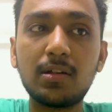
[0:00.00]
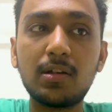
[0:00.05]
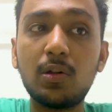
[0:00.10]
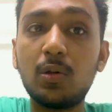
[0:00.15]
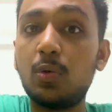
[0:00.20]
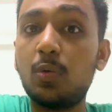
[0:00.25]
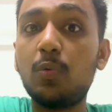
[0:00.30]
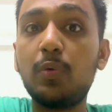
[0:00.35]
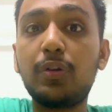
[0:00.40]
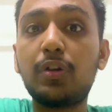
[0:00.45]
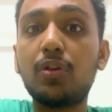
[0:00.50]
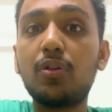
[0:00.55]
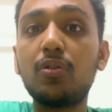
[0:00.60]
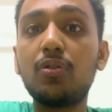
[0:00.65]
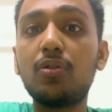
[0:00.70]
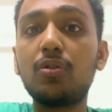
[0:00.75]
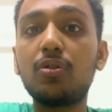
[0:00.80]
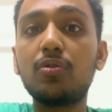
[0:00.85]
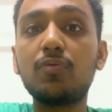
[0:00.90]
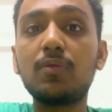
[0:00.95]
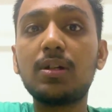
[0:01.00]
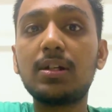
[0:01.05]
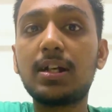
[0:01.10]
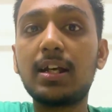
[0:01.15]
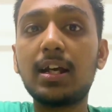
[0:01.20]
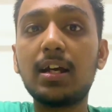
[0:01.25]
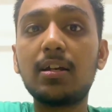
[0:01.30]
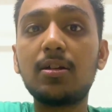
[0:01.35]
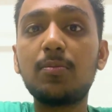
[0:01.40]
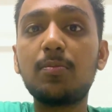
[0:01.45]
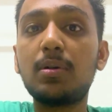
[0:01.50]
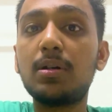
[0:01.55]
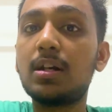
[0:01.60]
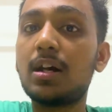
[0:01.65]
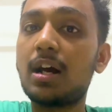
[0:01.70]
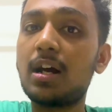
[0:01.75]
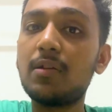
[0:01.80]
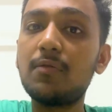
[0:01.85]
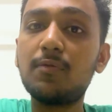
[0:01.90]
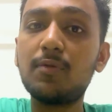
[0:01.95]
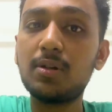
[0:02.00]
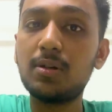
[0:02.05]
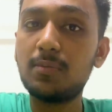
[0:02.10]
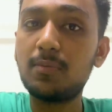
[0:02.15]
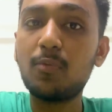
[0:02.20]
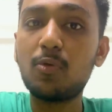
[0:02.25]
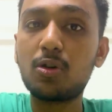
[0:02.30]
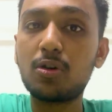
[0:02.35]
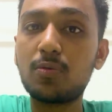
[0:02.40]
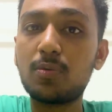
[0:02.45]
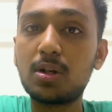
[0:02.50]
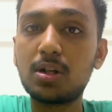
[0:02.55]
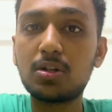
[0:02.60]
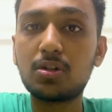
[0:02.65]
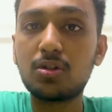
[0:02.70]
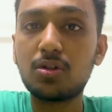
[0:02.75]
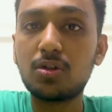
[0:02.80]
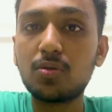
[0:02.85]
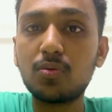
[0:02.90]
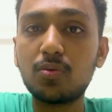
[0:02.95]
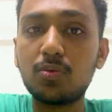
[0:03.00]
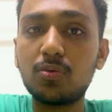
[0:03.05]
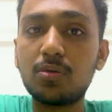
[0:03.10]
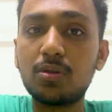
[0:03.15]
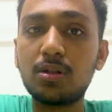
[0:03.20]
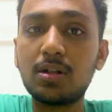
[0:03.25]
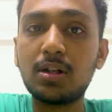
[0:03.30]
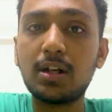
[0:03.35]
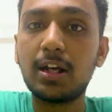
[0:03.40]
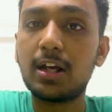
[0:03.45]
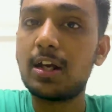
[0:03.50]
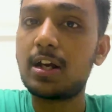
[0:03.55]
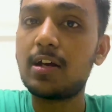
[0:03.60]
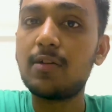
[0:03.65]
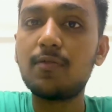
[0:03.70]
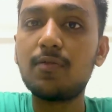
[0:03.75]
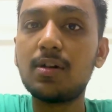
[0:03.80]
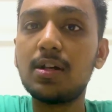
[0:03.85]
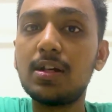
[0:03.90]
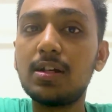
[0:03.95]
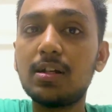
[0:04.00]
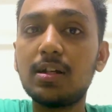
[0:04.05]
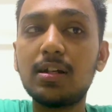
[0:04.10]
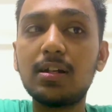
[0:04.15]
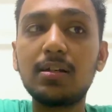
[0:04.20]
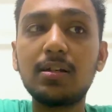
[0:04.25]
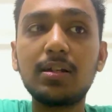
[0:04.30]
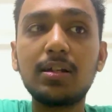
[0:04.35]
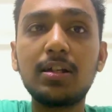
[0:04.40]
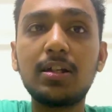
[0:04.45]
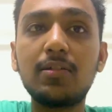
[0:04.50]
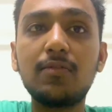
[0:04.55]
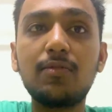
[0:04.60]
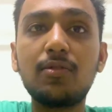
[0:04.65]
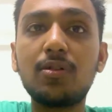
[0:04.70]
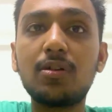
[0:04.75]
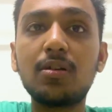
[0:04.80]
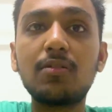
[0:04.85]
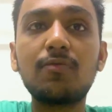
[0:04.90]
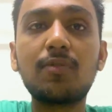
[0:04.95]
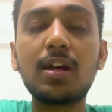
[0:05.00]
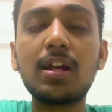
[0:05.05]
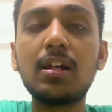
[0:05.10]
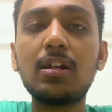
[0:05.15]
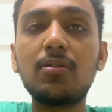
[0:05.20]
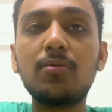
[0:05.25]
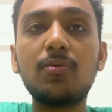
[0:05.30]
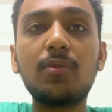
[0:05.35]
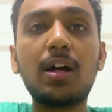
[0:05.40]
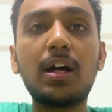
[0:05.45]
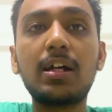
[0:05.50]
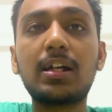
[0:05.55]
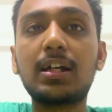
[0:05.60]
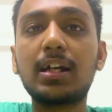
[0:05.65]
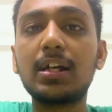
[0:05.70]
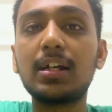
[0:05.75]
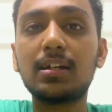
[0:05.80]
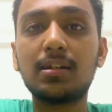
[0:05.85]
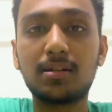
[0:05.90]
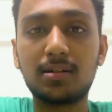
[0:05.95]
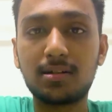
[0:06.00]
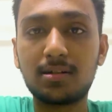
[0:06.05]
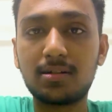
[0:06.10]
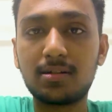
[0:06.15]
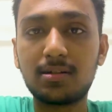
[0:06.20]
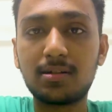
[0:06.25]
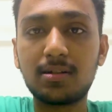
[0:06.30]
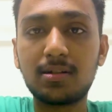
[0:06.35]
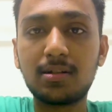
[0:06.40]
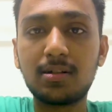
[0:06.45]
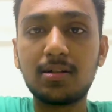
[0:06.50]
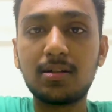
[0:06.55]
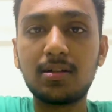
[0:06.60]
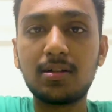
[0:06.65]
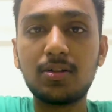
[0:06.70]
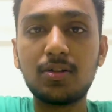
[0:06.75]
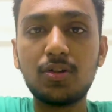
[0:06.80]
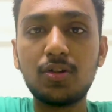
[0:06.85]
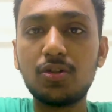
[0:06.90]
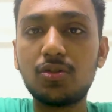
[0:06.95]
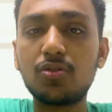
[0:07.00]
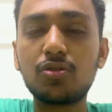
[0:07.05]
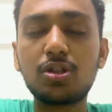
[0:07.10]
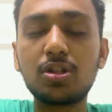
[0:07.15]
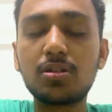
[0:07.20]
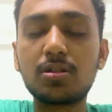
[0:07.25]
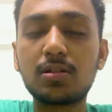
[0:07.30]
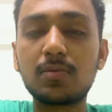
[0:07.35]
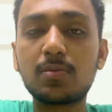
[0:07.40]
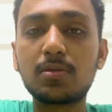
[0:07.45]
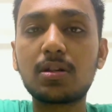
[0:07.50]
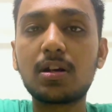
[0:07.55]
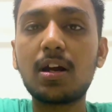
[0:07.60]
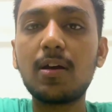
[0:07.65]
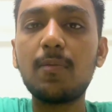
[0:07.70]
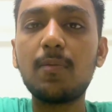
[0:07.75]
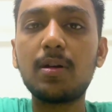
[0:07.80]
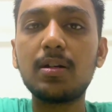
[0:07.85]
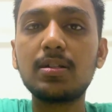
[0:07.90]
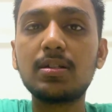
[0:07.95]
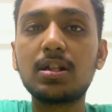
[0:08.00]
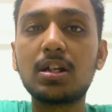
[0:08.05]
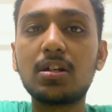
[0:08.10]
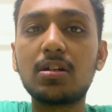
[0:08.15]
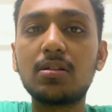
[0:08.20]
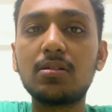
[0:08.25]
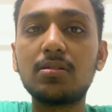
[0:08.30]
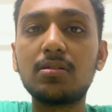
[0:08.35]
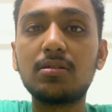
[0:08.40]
Whether or not you will get it, but I will motivate you and I will give you a value I can. So just subscribe my channel.